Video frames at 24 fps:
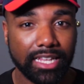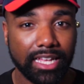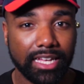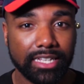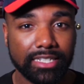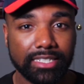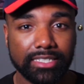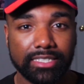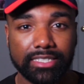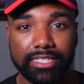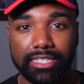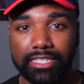line
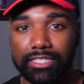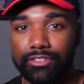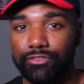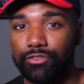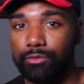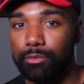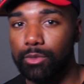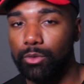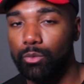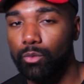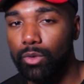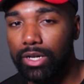descends
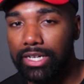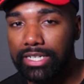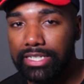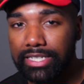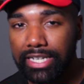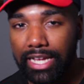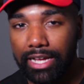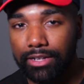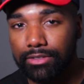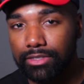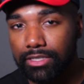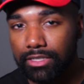from the 1
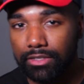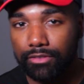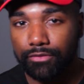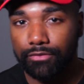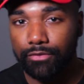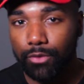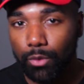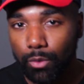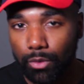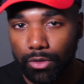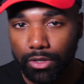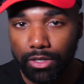down to the
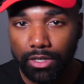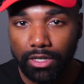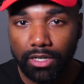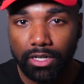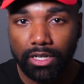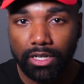4,